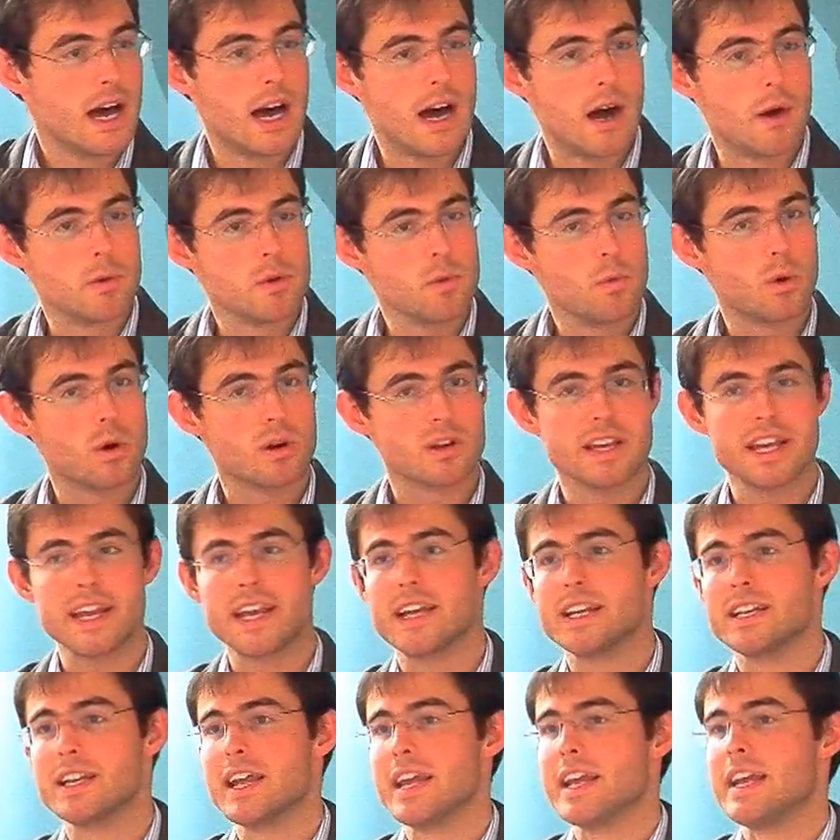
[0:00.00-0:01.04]
we work
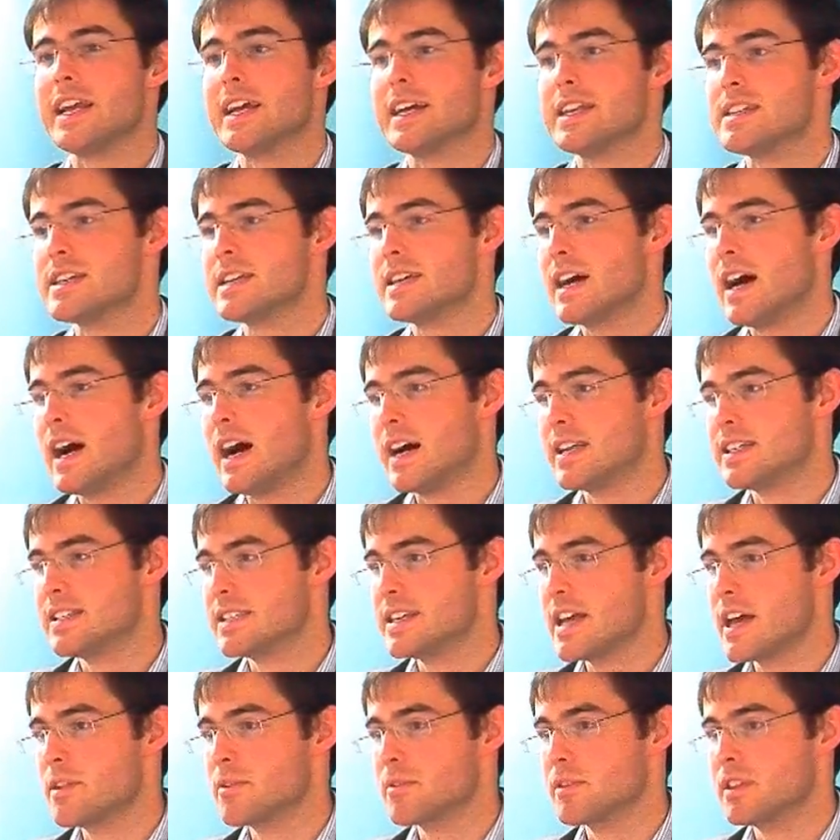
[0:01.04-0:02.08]
hand in hand
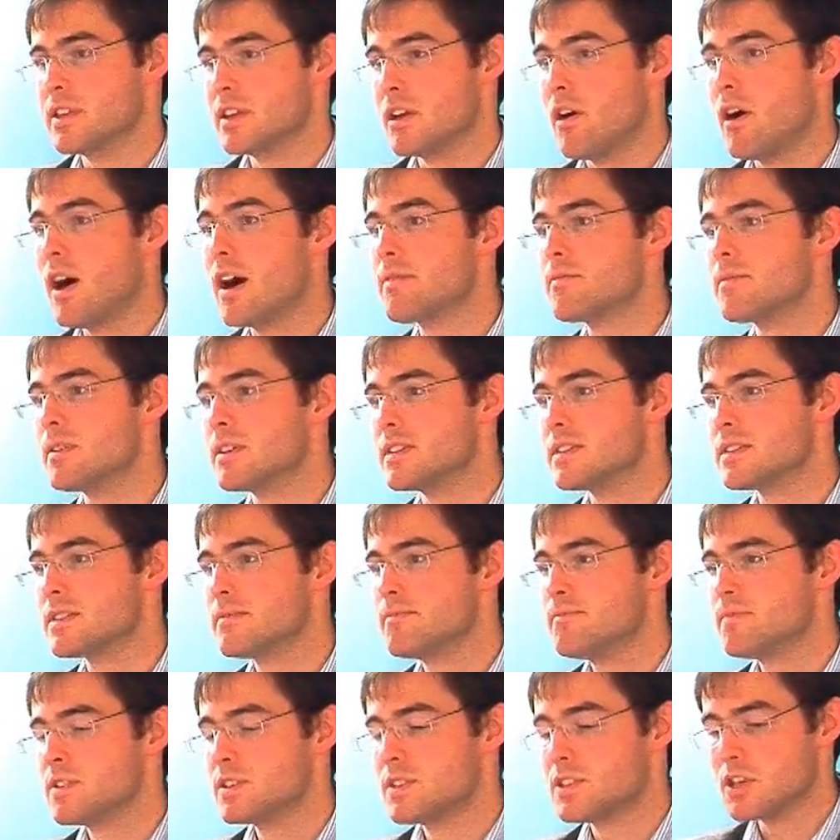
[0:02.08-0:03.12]
together in the office.
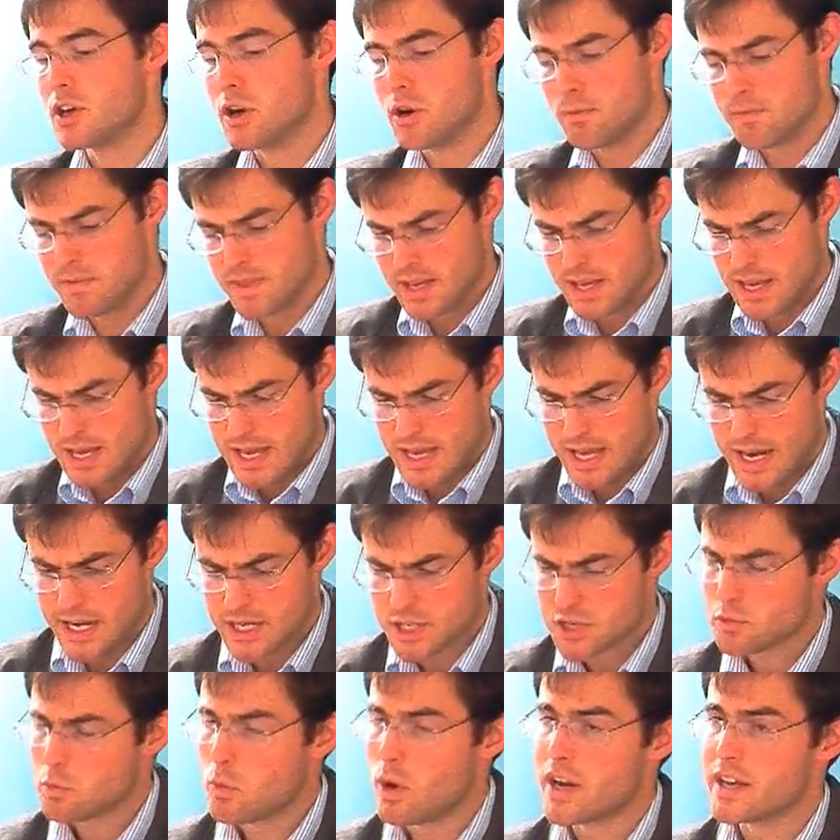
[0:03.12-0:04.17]
So, and I
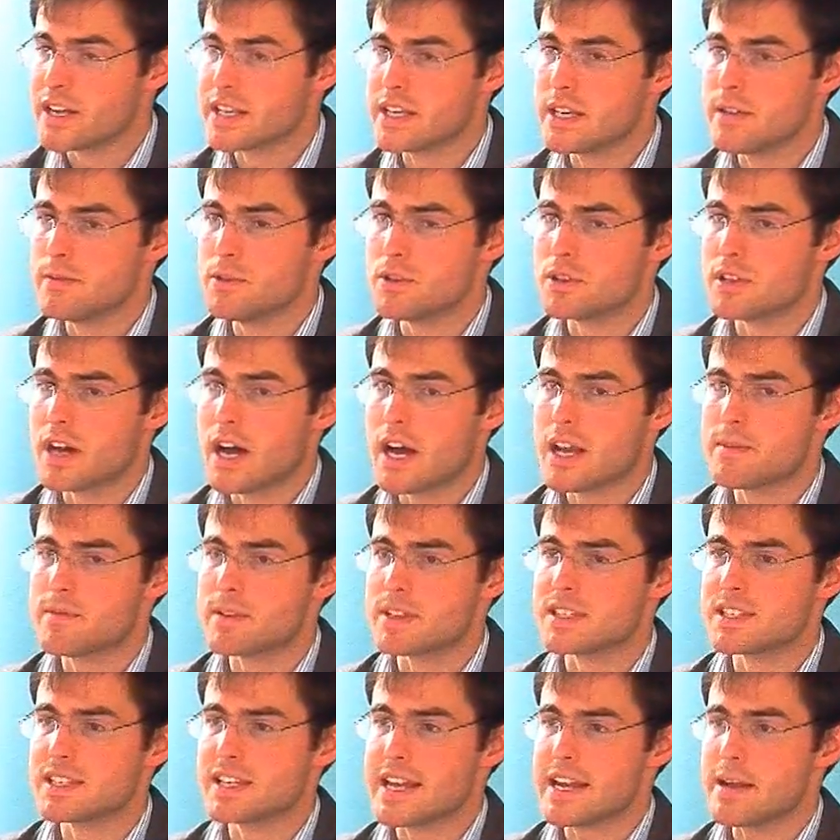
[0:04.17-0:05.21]
just wanted to give you kind of a
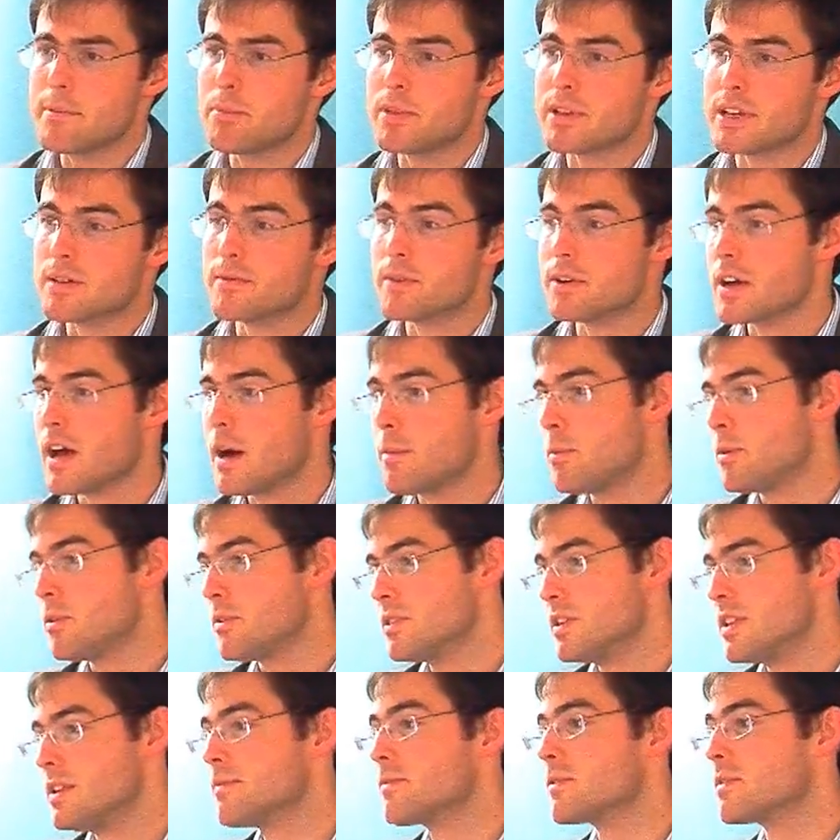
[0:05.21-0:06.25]
sampling of a couple
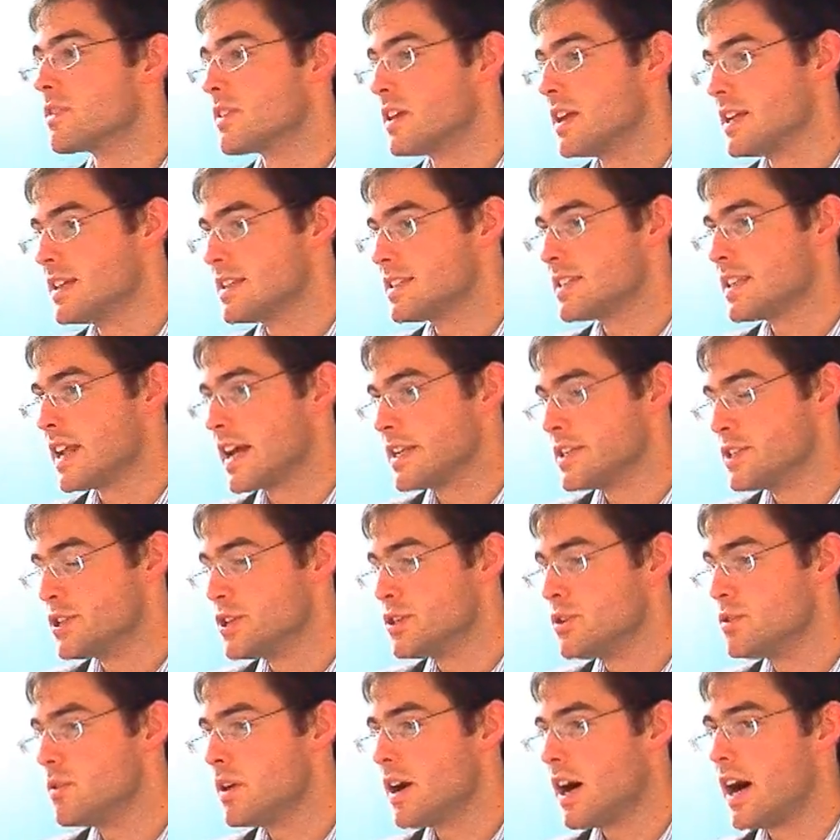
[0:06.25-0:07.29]
of different things that I
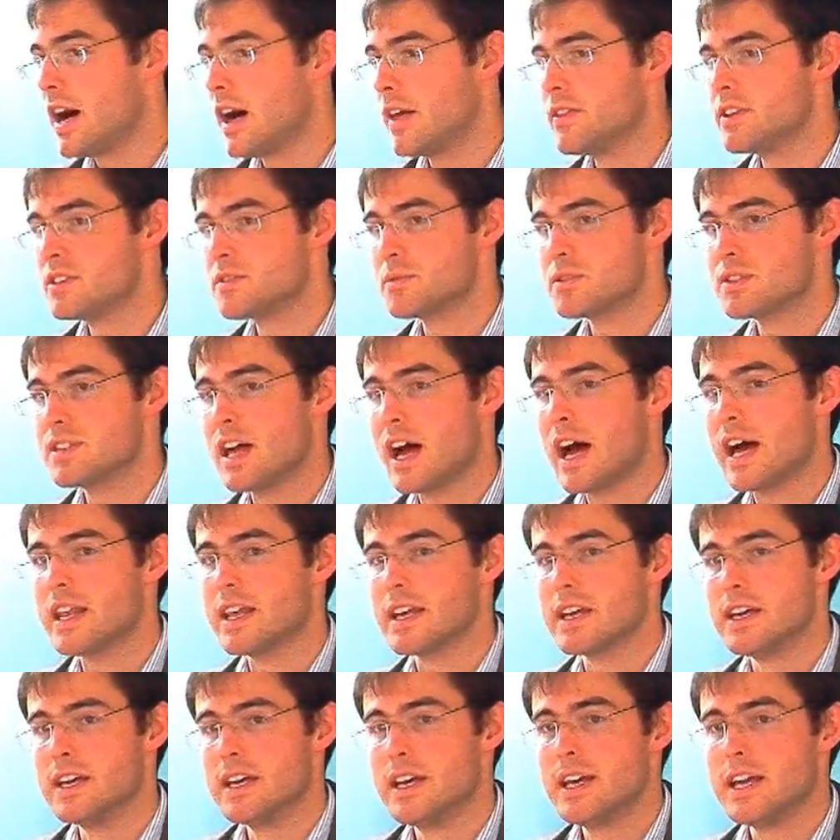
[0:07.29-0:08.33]
do. This was not
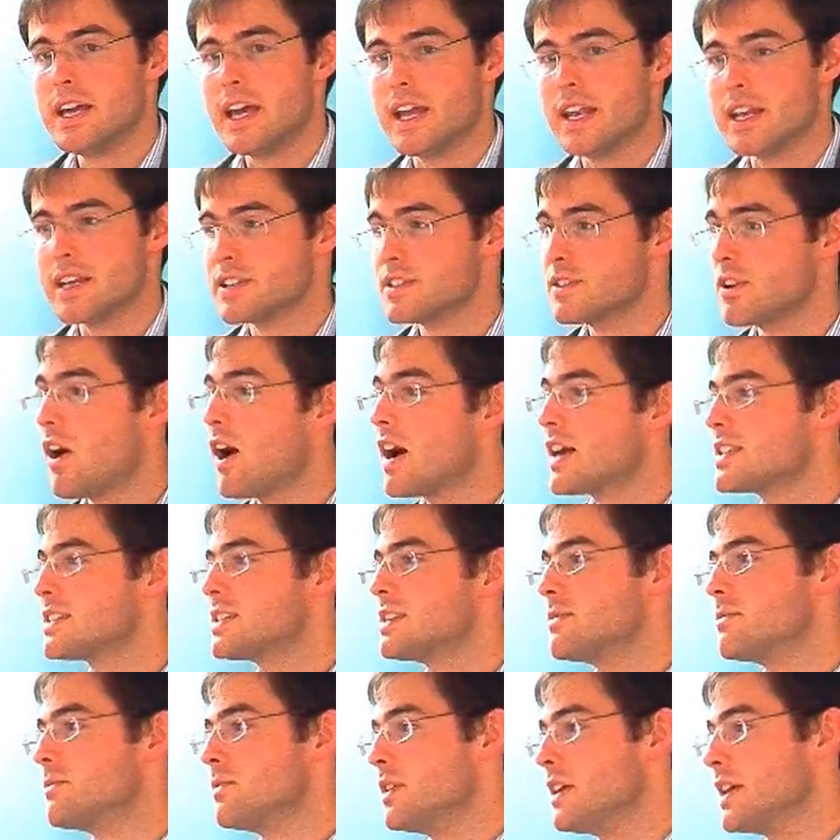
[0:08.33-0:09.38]
an
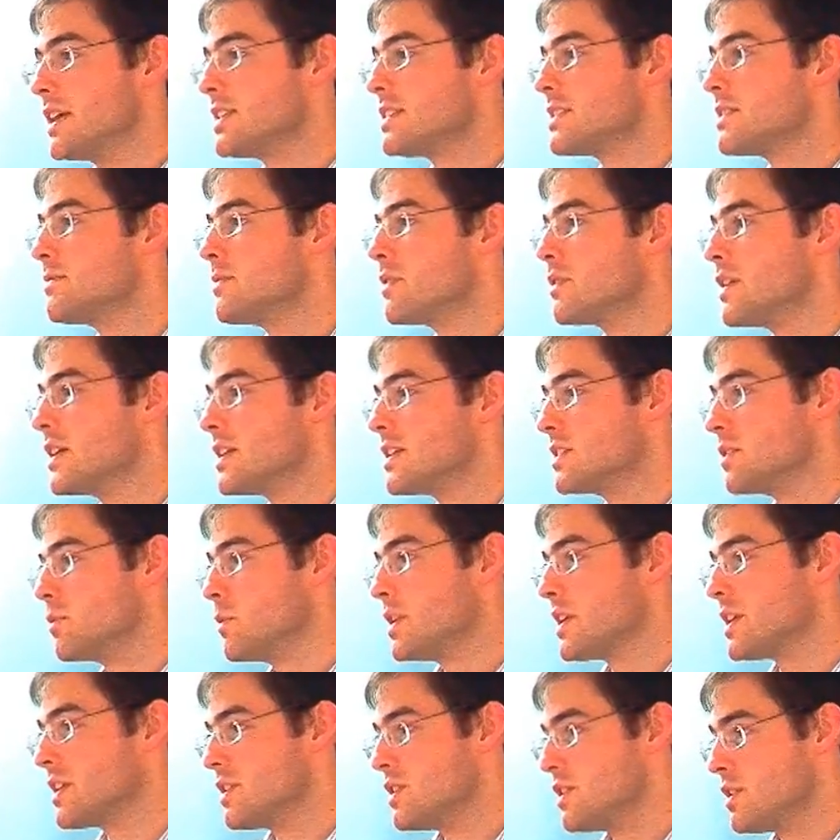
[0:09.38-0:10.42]
exhaustive list of the things that we
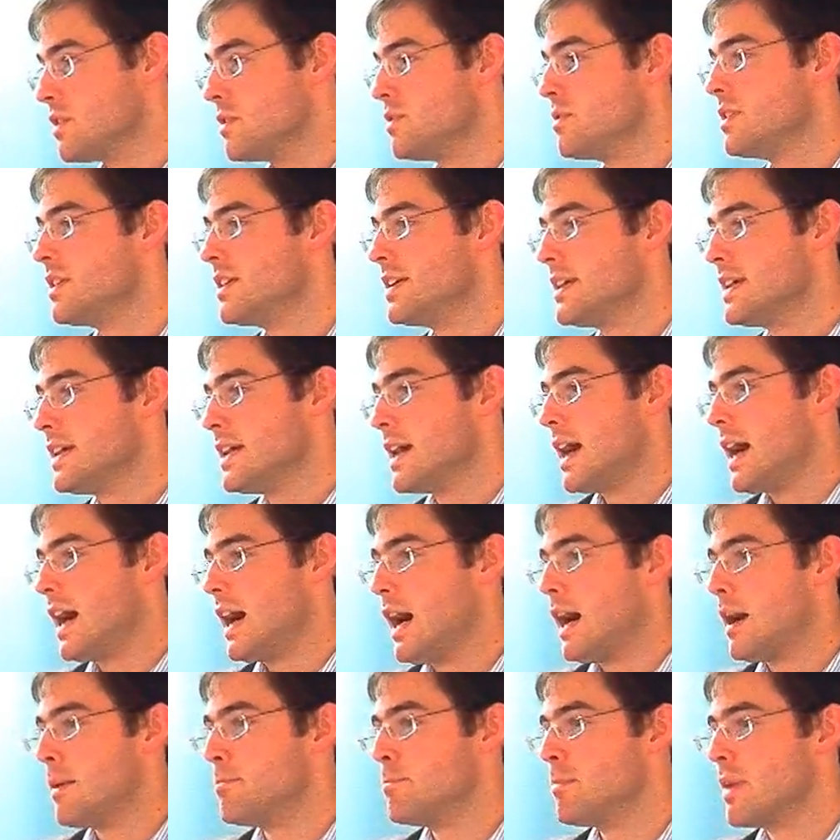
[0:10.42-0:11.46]
can do,
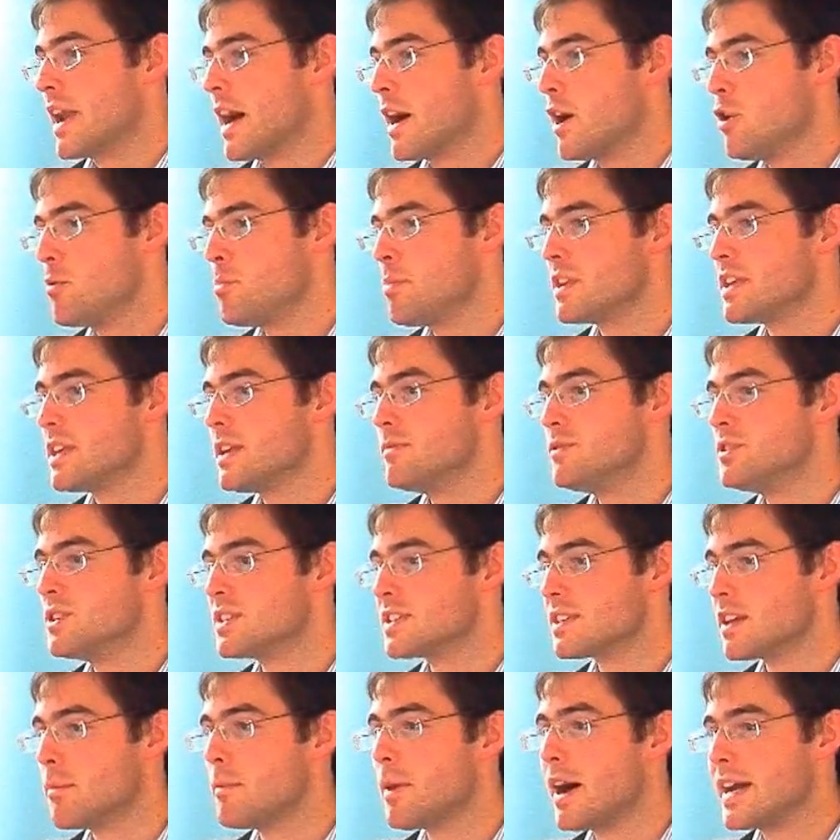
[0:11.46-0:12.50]
but I hope it gives you
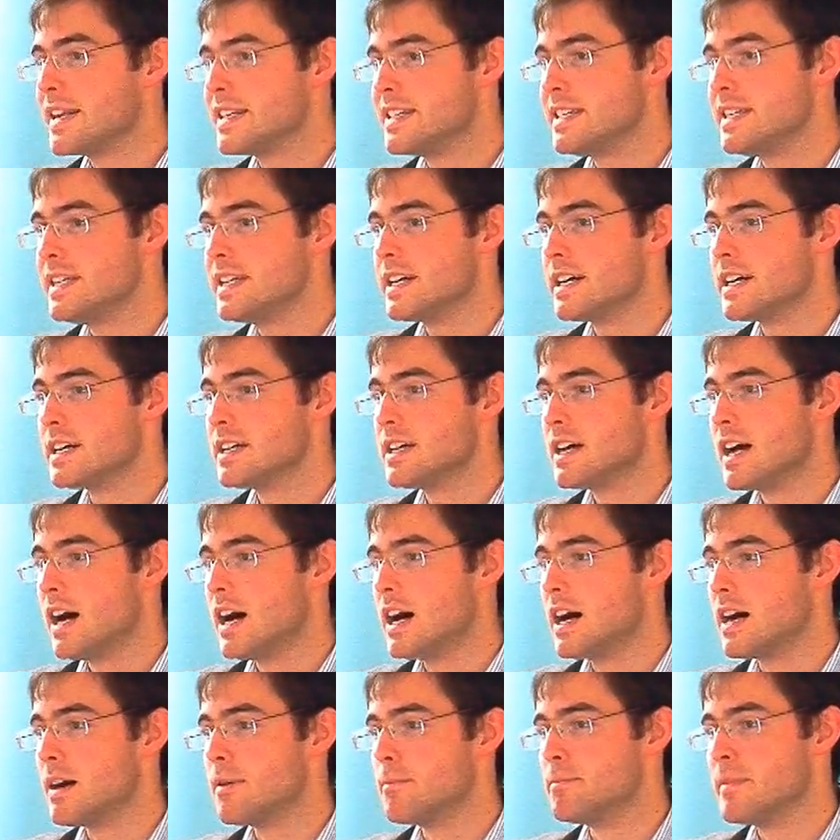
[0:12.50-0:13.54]
some idea
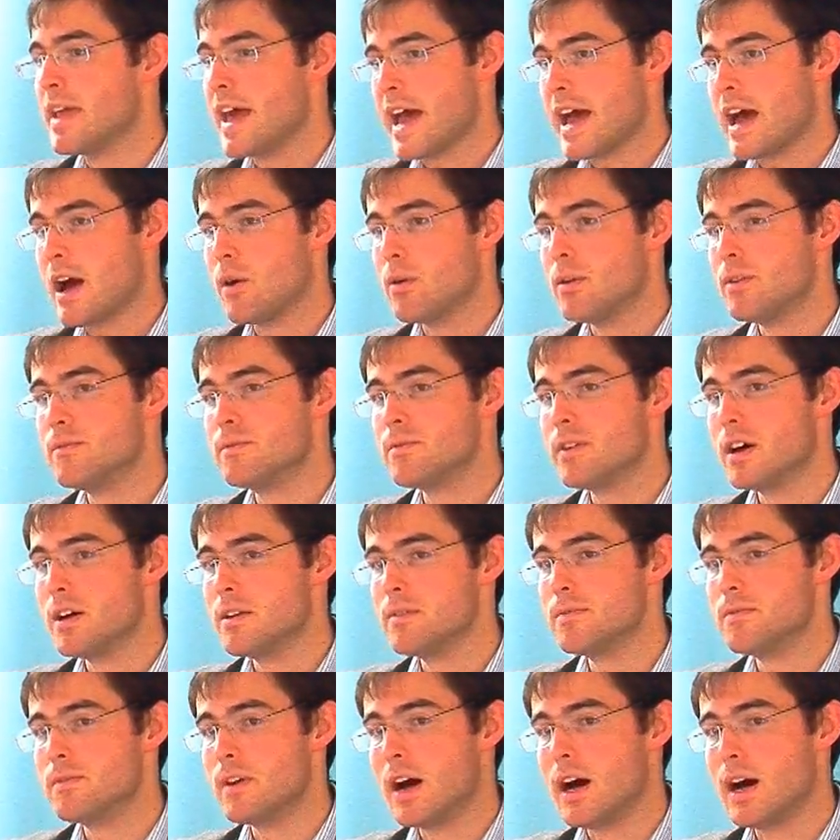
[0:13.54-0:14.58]
now
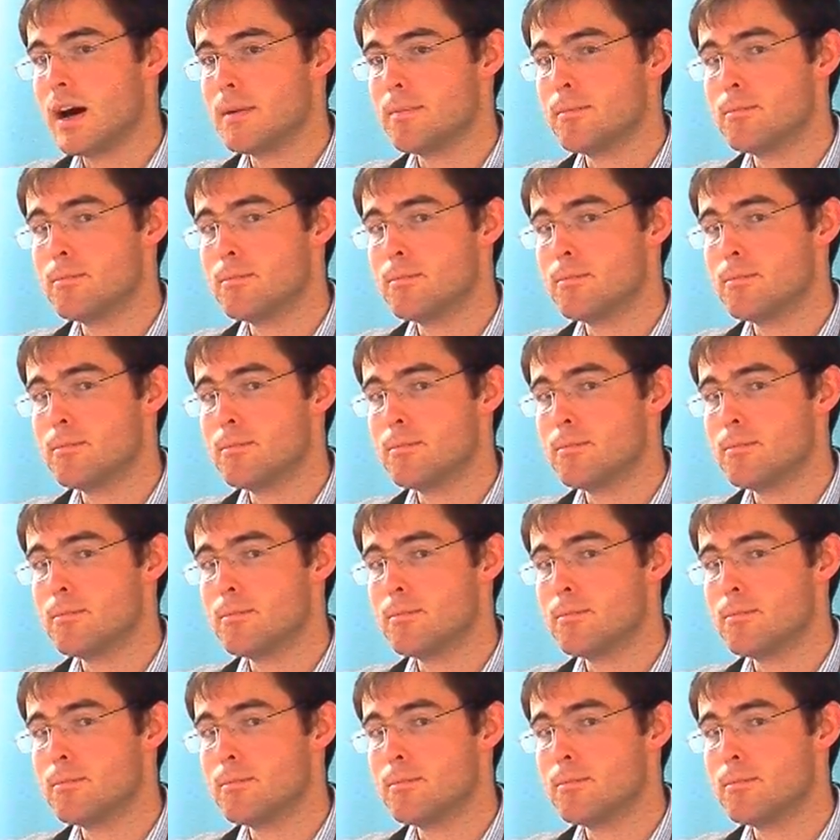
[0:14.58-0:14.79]
of